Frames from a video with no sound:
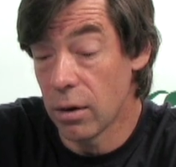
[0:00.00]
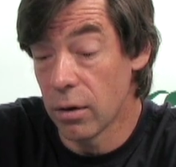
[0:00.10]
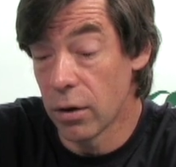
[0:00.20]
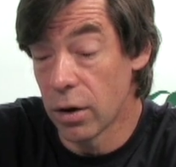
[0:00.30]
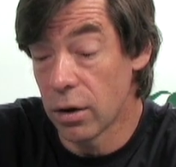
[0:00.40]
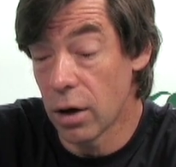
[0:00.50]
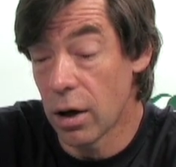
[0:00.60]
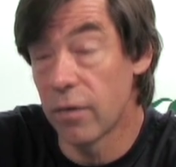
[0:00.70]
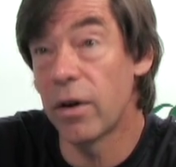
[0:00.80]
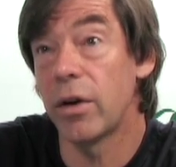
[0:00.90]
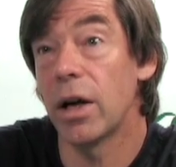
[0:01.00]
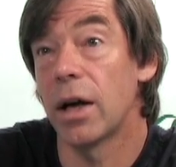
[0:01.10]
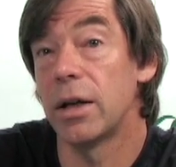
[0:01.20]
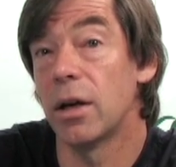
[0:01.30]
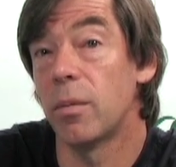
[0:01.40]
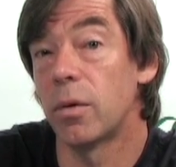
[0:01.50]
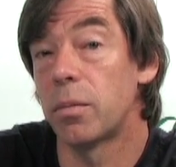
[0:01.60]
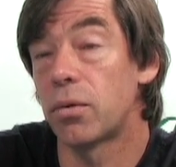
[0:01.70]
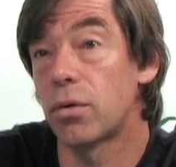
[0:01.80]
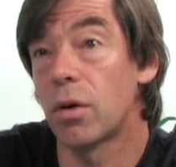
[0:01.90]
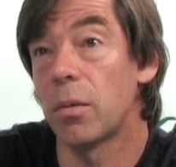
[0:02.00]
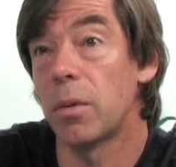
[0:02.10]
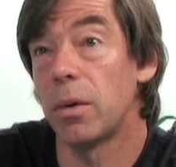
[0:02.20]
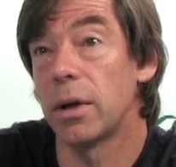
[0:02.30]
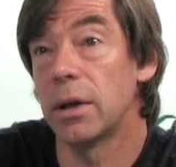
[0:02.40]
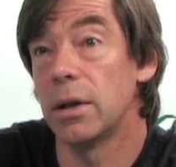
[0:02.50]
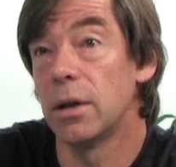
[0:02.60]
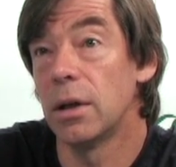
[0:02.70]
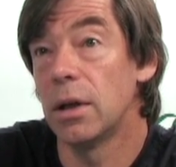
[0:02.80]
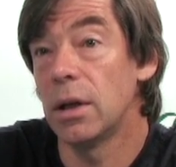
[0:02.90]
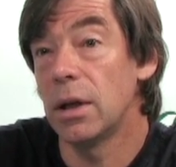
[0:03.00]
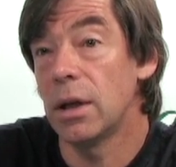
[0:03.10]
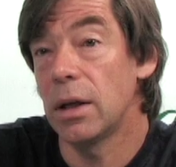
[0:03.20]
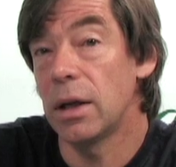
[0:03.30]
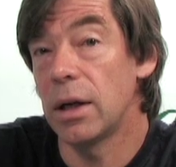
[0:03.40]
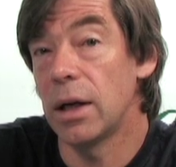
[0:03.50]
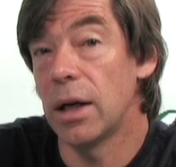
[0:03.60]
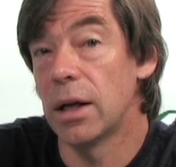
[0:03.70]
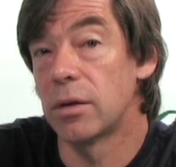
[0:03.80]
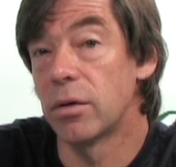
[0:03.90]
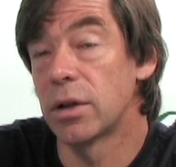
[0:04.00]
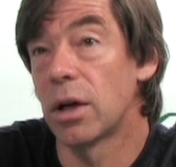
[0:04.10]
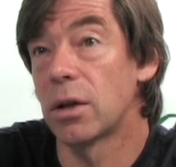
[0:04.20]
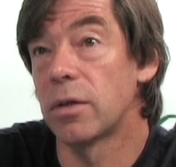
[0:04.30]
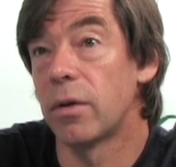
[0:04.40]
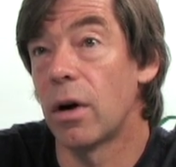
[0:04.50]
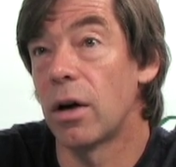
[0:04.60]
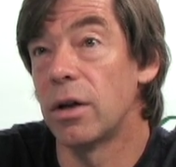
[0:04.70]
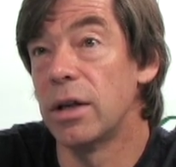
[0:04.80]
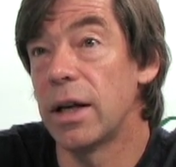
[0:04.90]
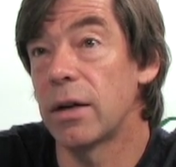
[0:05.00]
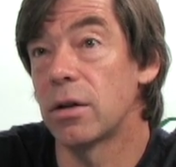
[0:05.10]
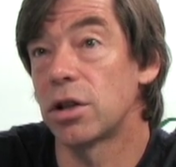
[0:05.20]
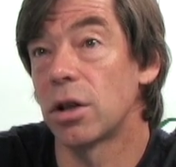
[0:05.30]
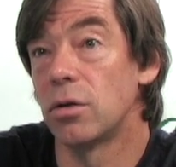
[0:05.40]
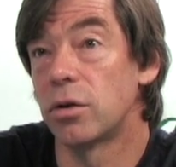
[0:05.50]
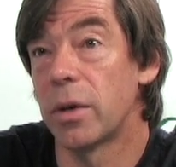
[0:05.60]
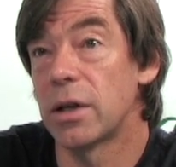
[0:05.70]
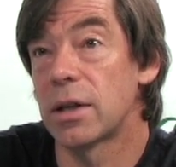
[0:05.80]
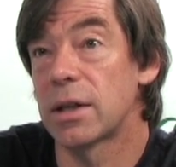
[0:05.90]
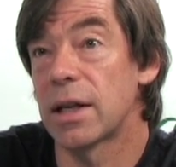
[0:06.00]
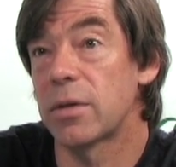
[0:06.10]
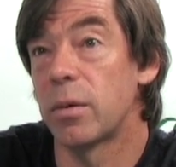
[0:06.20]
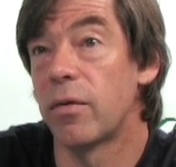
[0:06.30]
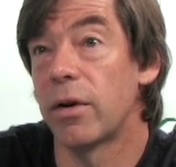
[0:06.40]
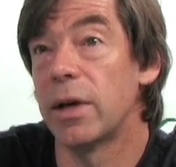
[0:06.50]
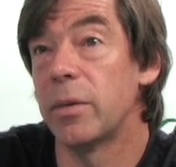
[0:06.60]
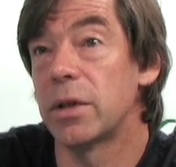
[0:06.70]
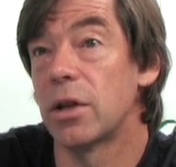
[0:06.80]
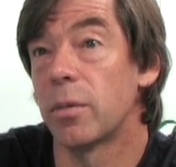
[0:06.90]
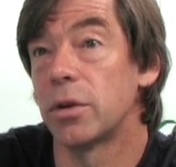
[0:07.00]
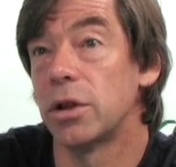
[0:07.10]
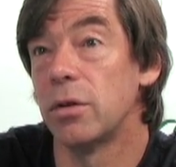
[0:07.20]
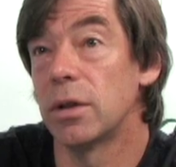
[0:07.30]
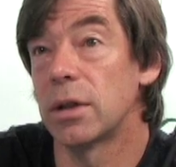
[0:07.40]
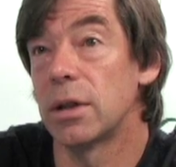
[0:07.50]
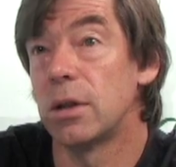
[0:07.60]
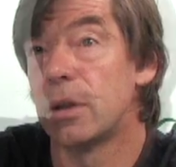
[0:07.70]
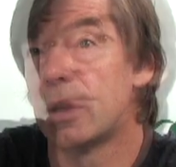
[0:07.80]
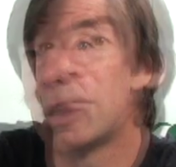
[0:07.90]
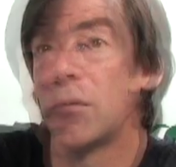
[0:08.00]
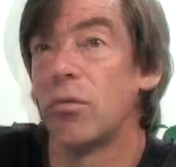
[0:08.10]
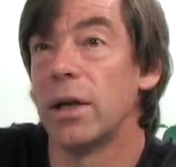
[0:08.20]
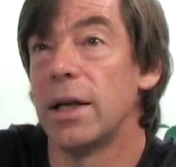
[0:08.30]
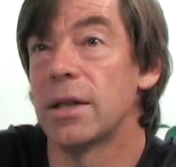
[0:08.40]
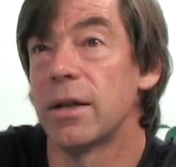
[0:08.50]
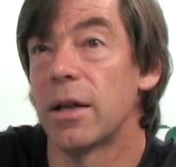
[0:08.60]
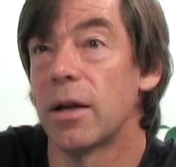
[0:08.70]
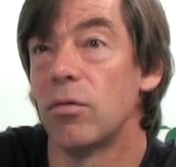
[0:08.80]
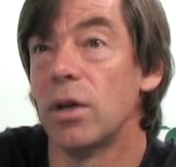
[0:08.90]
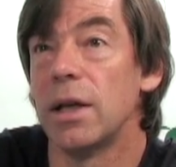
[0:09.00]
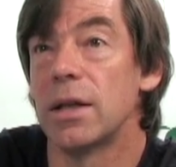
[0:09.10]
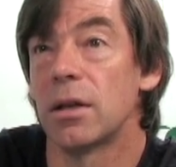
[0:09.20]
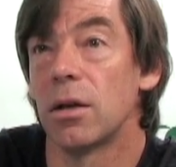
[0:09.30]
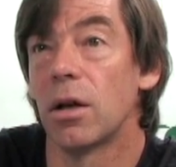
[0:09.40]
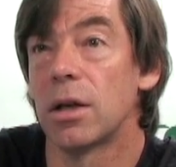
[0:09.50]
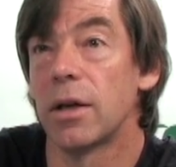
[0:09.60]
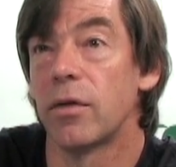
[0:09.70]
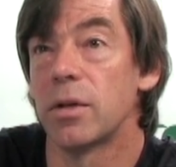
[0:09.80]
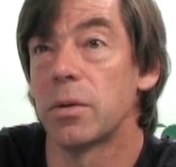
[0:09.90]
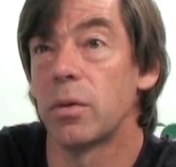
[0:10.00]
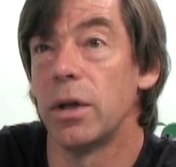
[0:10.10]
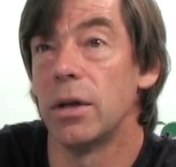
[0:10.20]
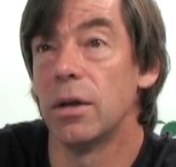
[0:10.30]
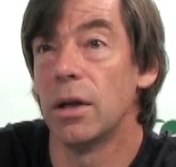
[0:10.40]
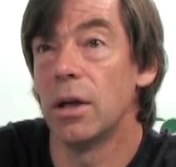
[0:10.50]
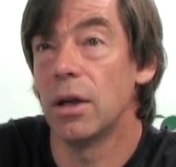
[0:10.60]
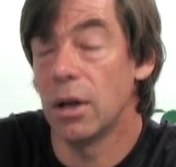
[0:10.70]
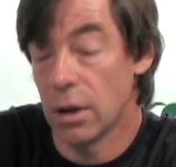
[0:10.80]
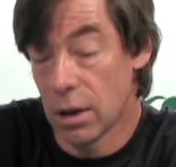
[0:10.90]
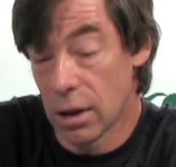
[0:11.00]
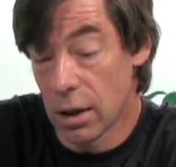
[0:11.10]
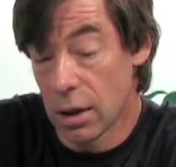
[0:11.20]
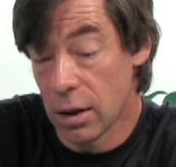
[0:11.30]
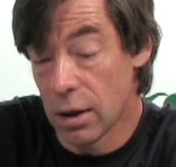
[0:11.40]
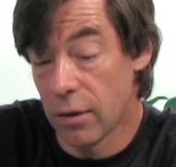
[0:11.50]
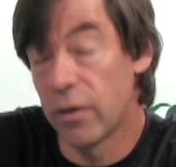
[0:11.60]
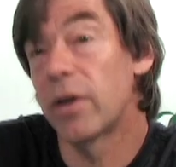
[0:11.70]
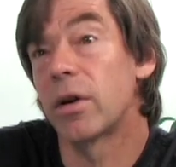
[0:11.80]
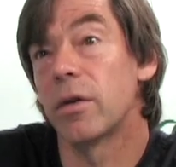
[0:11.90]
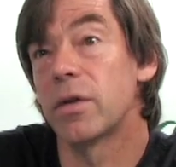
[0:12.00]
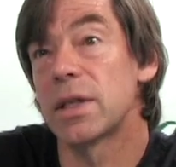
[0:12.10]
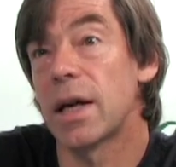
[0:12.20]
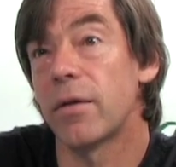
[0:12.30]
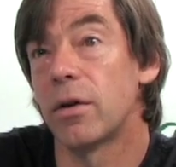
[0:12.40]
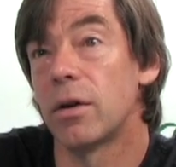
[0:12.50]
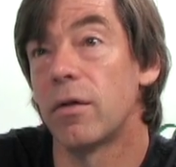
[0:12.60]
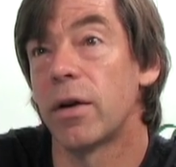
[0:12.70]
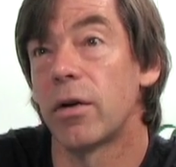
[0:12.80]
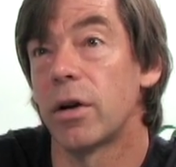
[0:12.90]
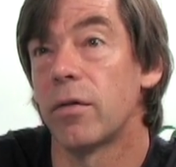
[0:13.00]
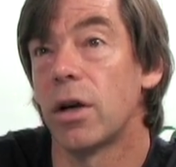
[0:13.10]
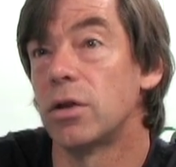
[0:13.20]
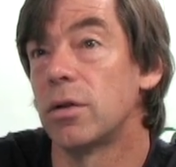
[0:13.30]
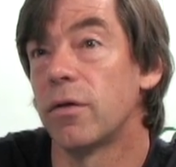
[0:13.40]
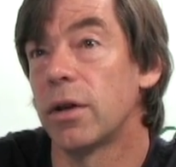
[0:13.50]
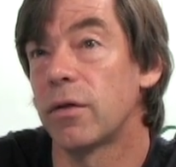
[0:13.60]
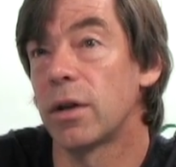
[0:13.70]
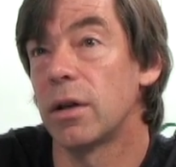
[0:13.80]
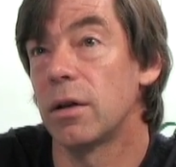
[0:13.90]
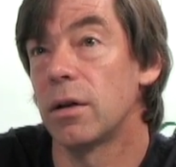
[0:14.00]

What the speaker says: that a very high number probably is a result of a nick that's shown tremendous success with very limited opportunity. But really isn't that there really isn't a lot of difference between a variant of a 7 and a variant of 150.